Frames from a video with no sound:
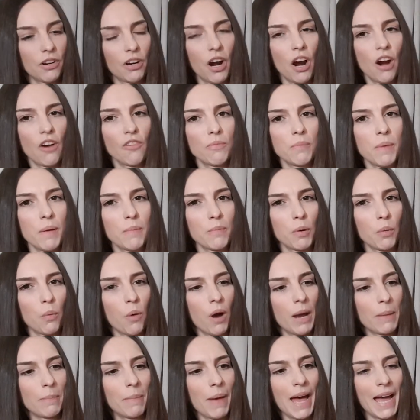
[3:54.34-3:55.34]
I can't remember
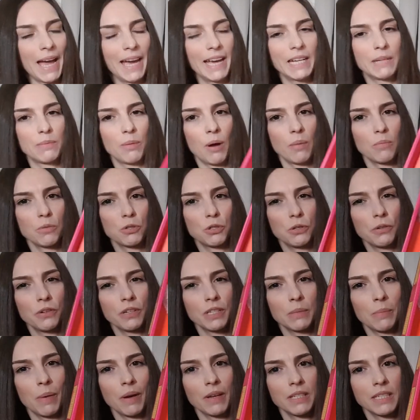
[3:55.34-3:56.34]
what I paid, but I'm sure it
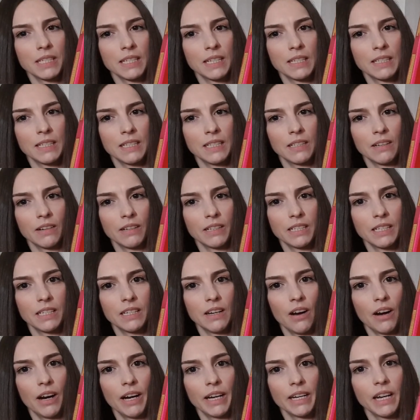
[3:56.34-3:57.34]
was about
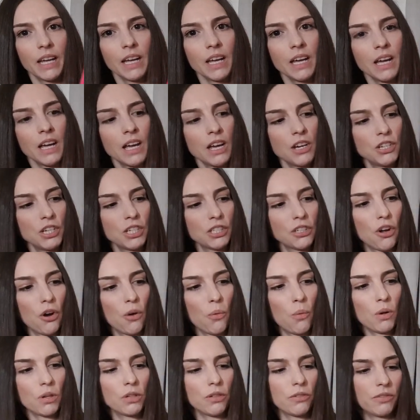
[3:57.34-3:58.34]
16.99. She's got
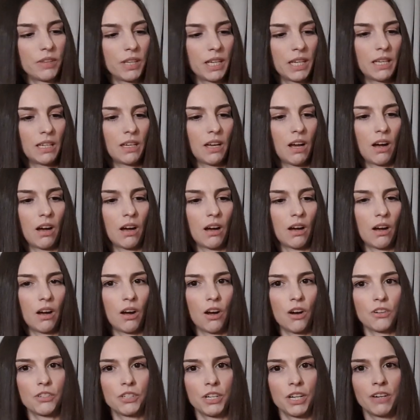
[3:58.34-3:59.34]
one of the
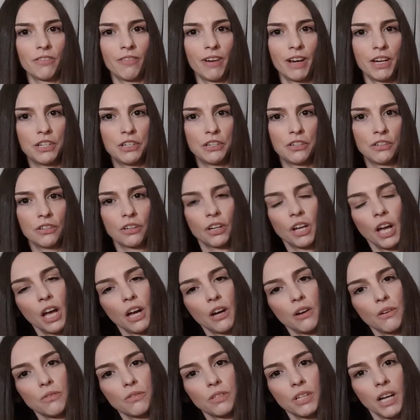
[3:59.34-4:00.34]
Our Generation
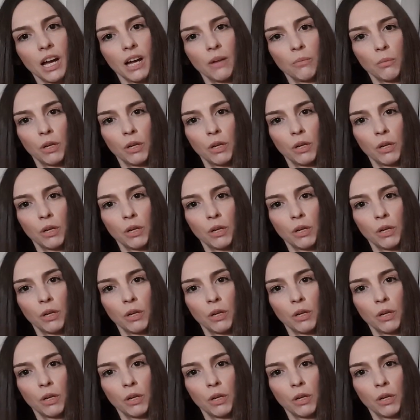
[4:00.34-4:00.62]
girls and